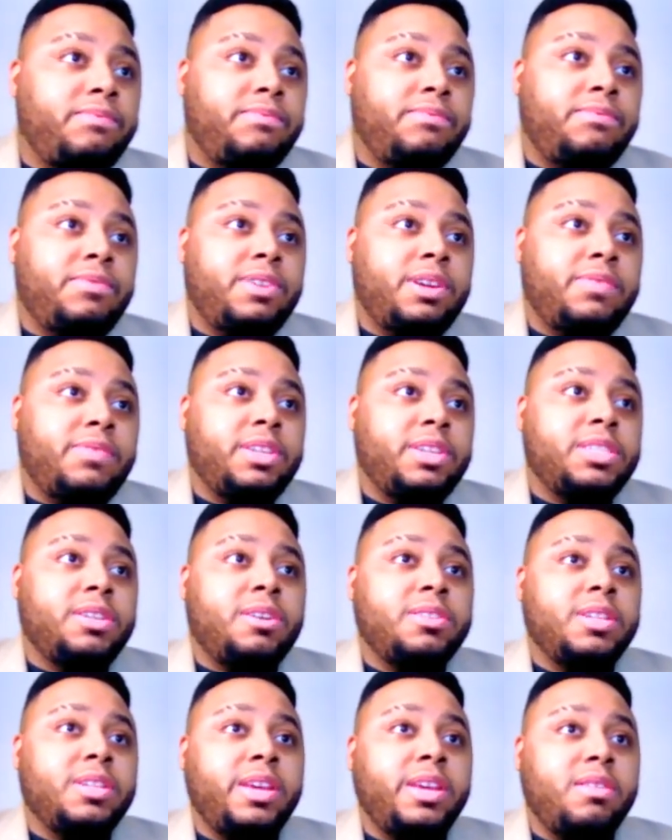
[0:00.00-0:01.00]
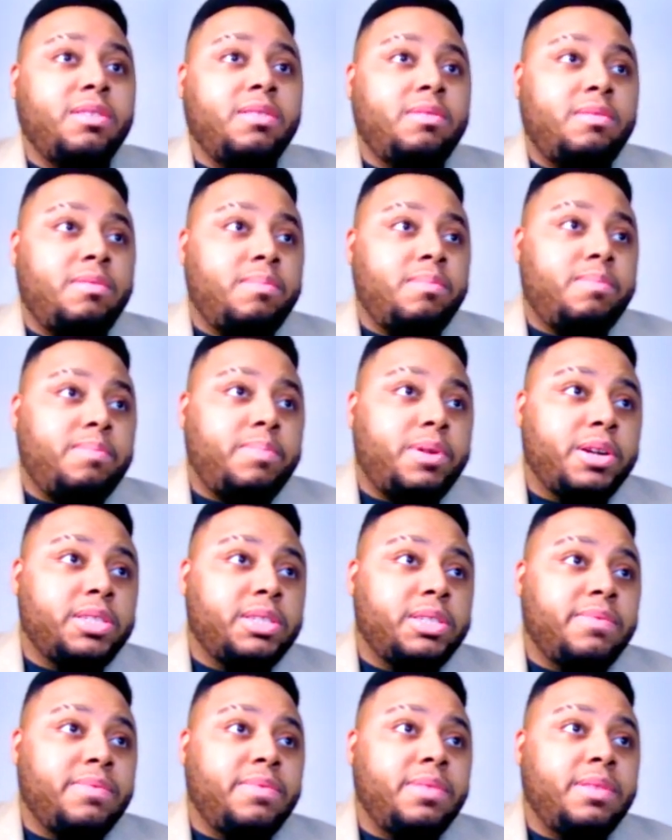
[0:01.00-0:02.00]
fixing all the legal
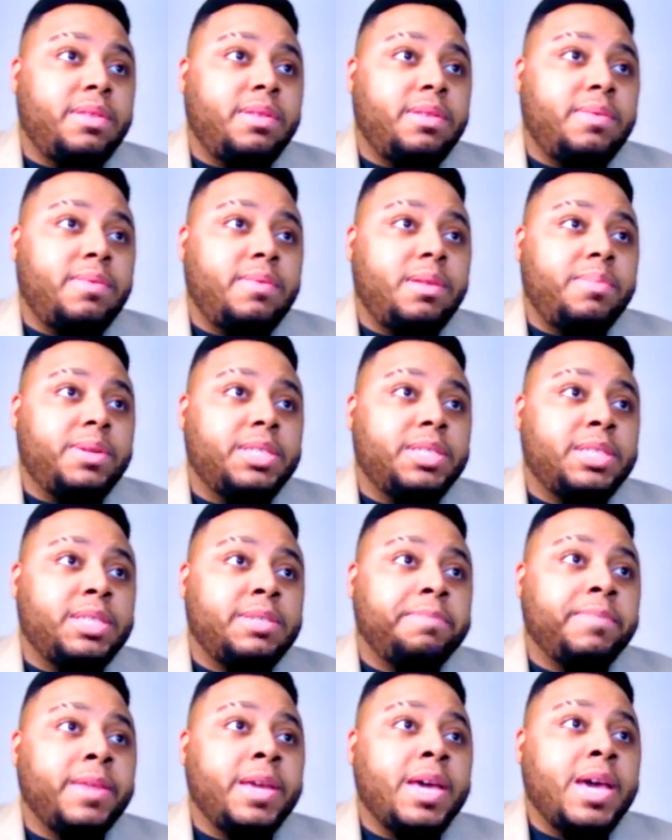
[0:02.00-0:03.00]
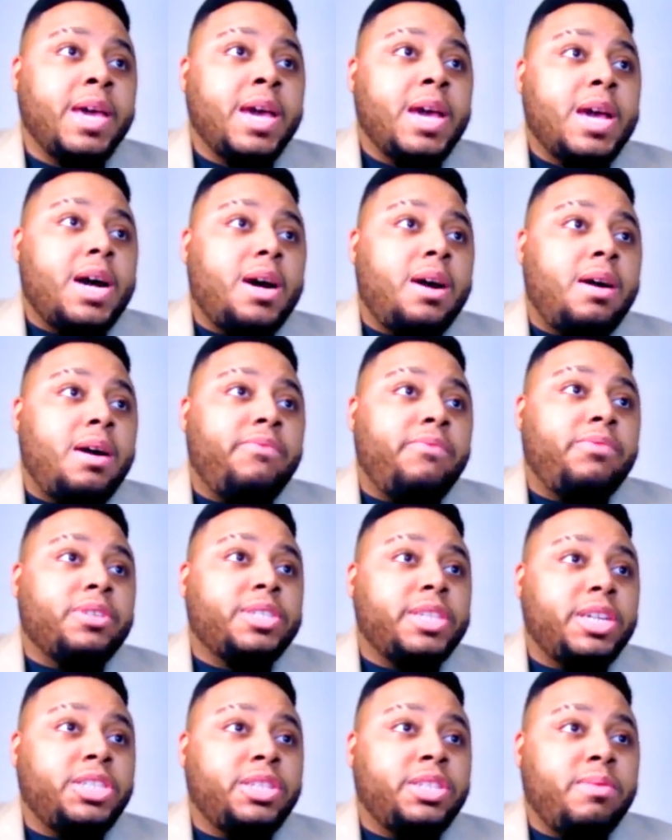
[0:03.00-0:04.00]
parts of the business. For
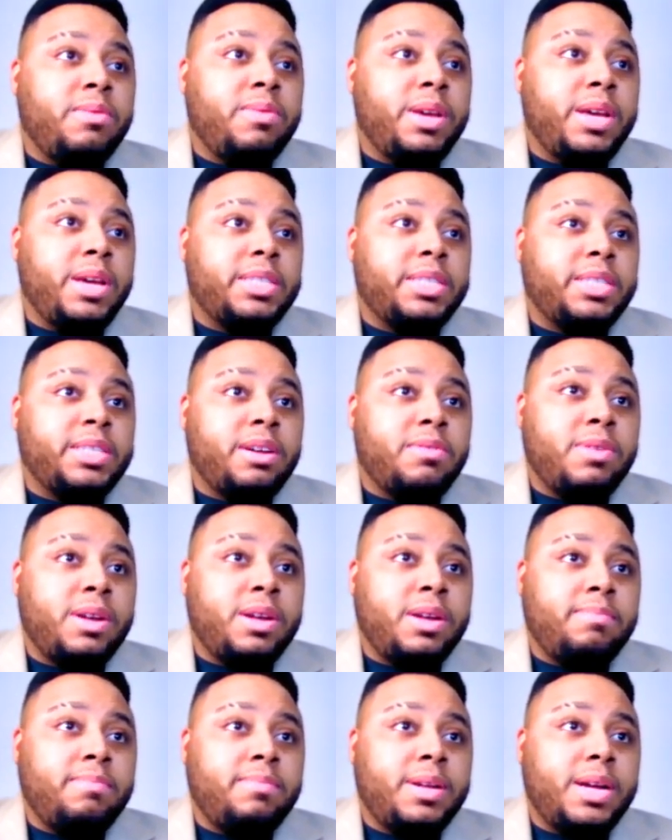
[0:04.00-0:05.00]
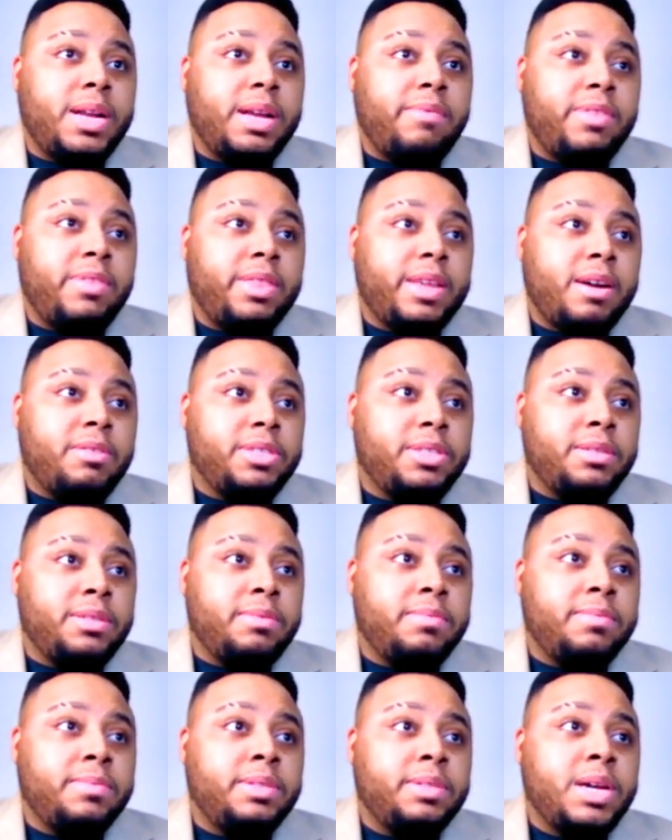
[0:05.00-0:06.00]
stationery, etc.,
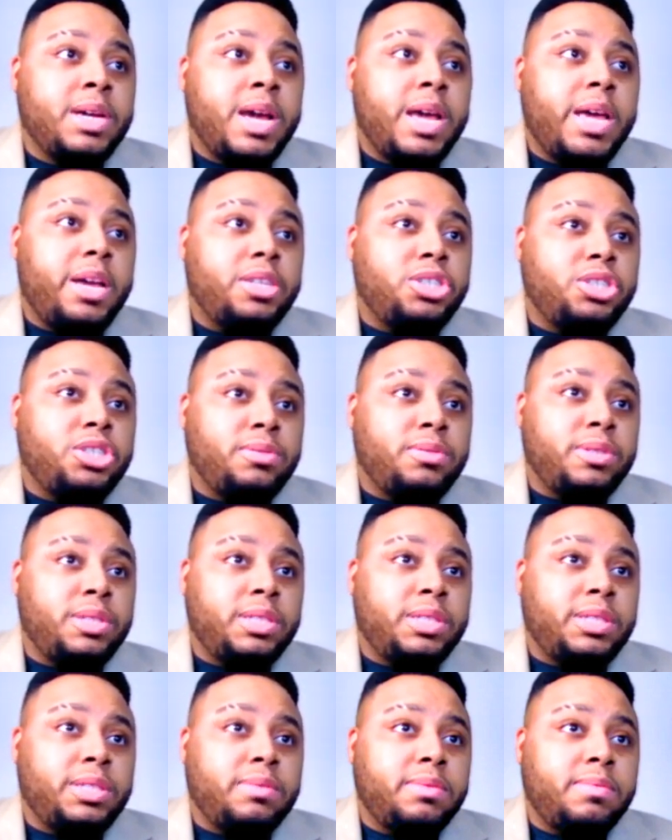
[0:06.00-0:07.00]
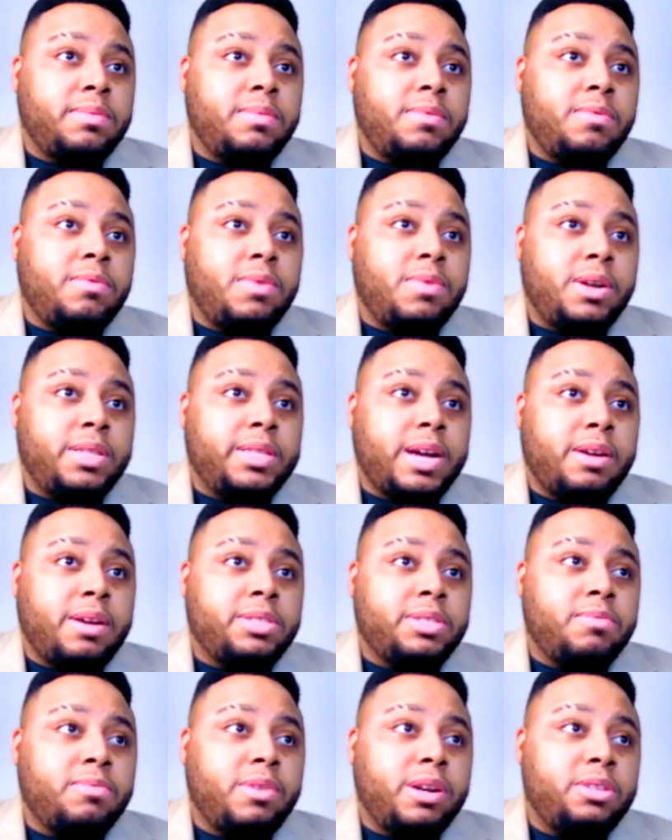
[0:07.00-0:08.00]
11,000. Insurance,
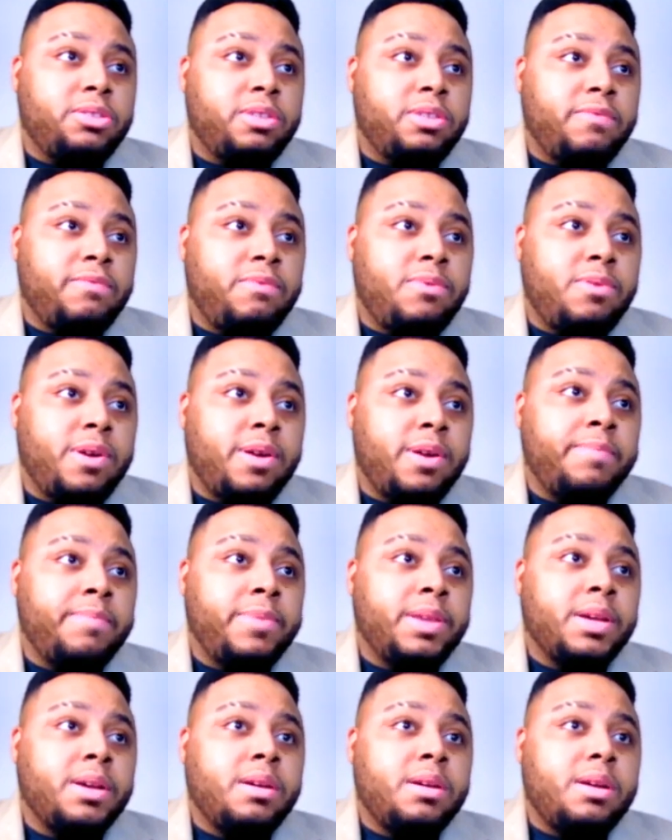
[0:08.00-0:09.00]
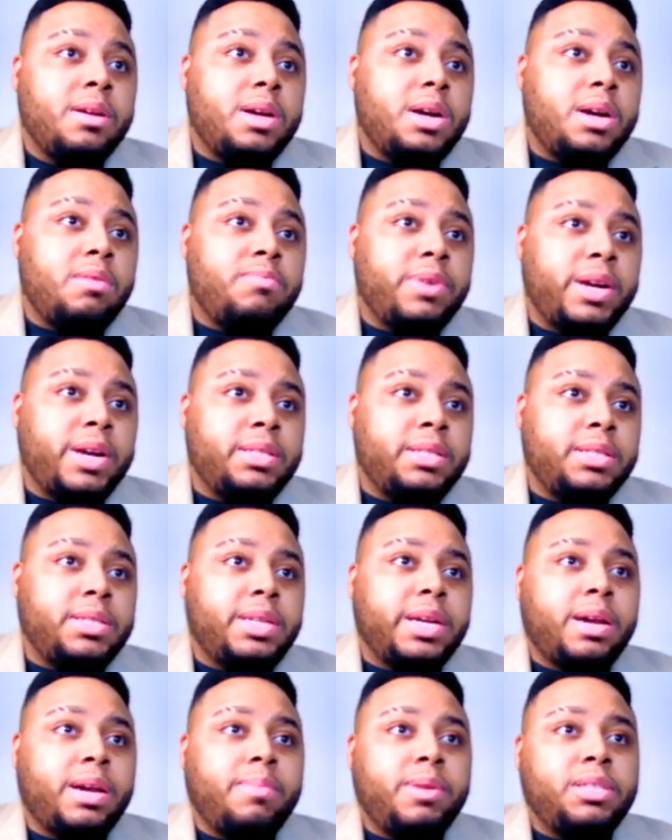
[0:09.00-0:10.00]
1,104. Rent,
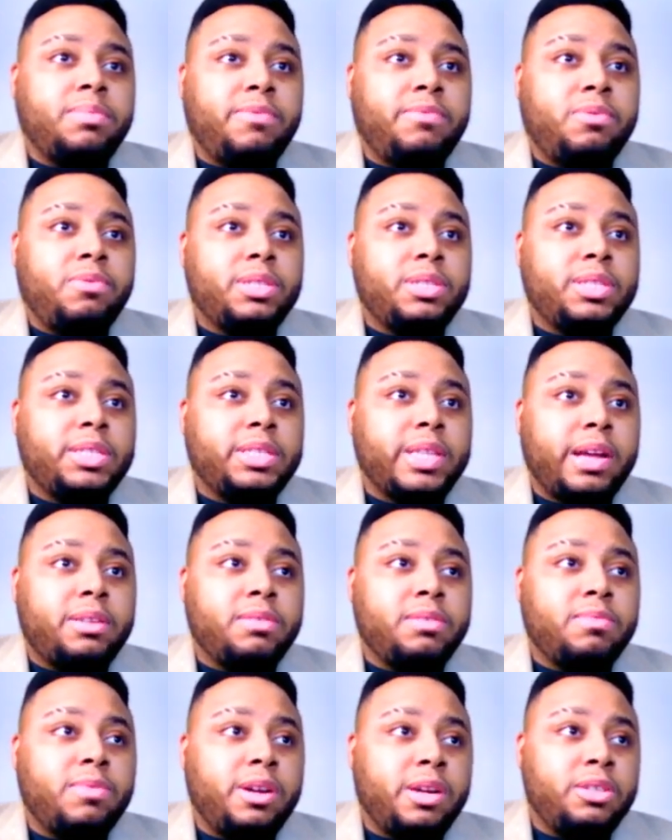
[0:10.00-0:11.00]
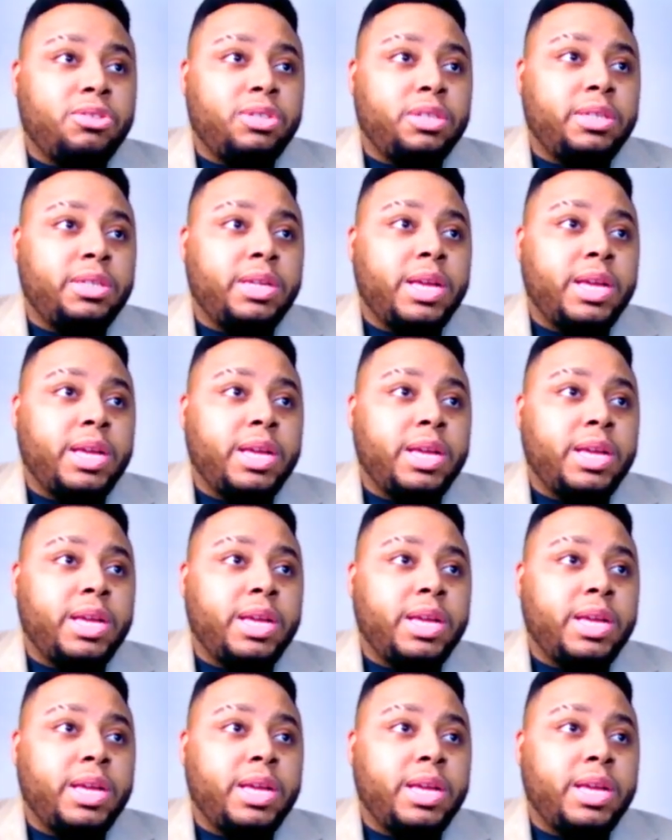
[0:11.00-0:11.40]
like I mentioned before, 6,100.